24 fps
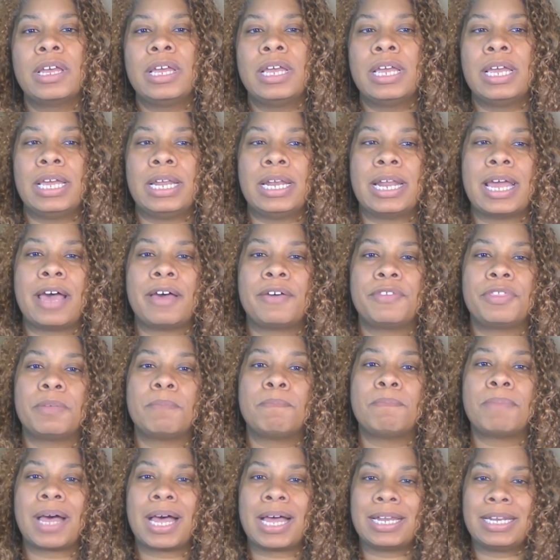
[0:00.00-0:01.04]
and how the
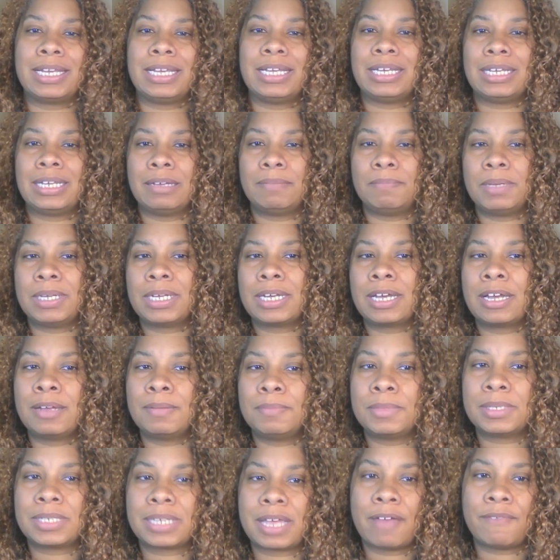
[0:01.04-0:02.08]
body
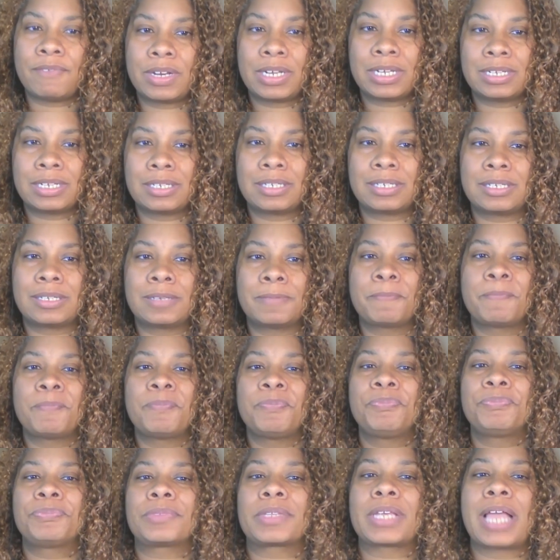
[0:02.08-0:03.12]
becomes evidence.
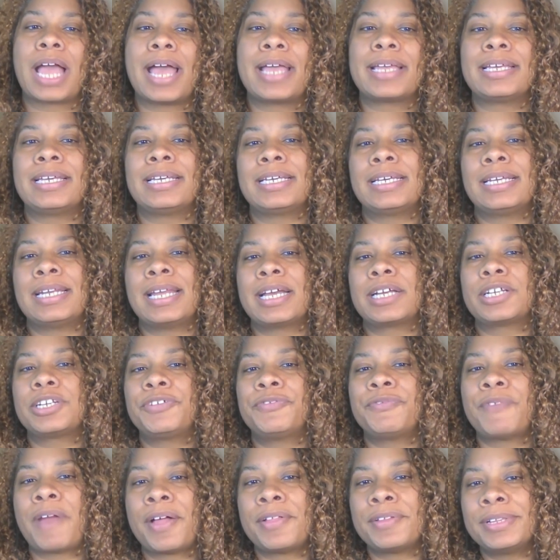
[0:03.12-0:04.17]
I can connect
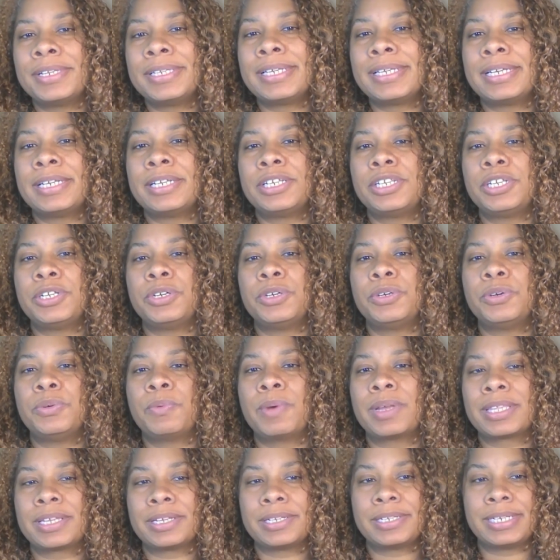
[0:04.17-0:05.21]
Rollinson to
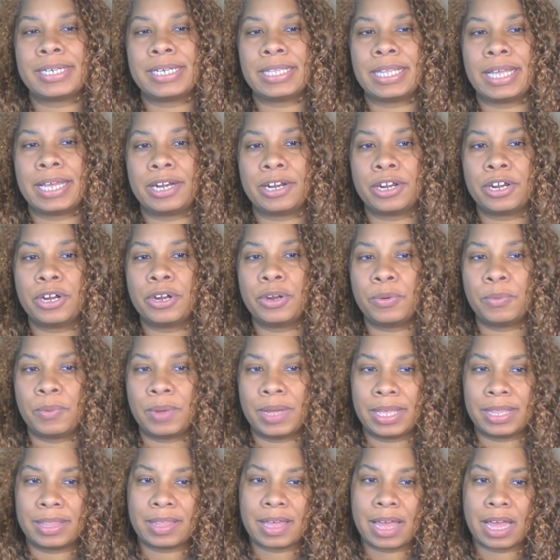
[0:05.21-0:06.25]
what they'll see later
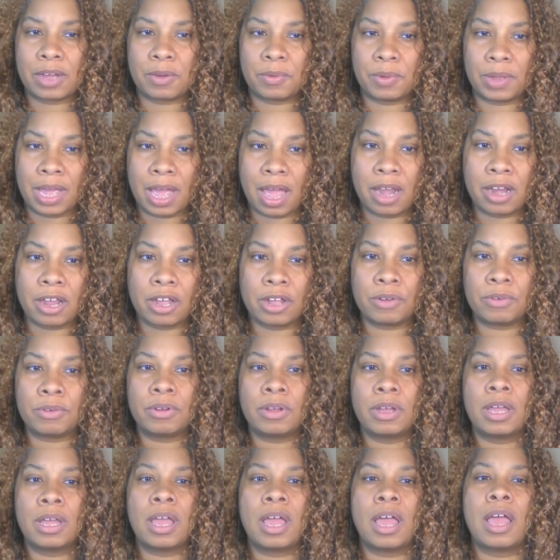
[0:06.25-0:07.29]
with Equiano.
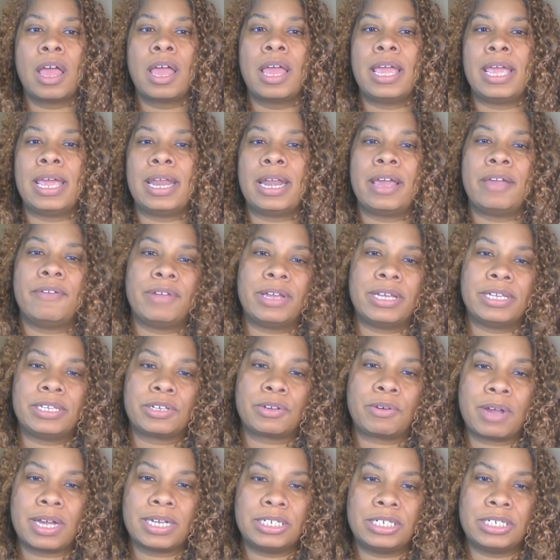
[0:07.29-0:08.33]
And I raise a
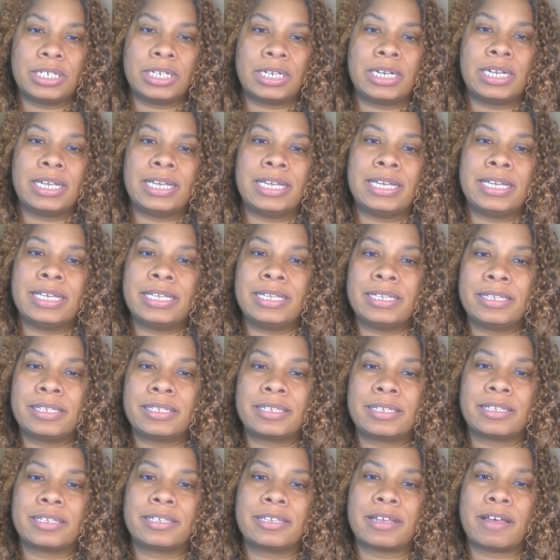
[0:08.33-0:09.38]
question, is
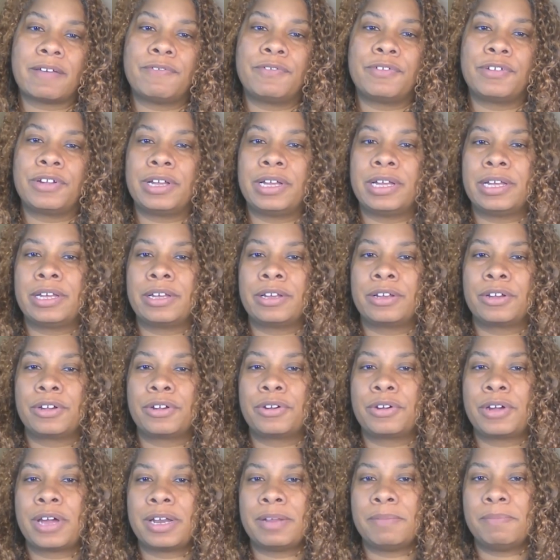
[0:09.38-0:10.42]
suffering
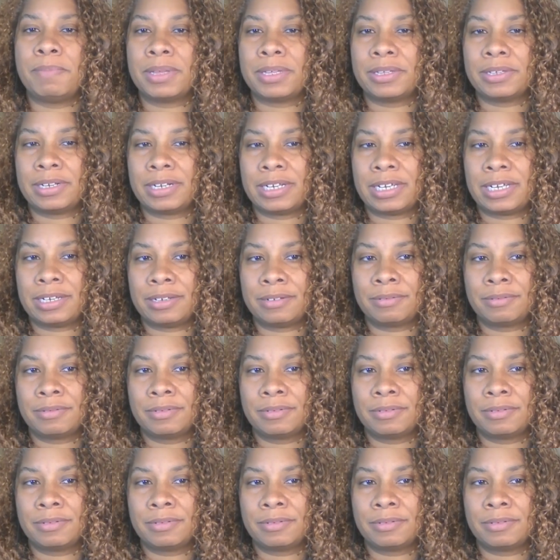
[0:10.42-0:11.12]
credibility?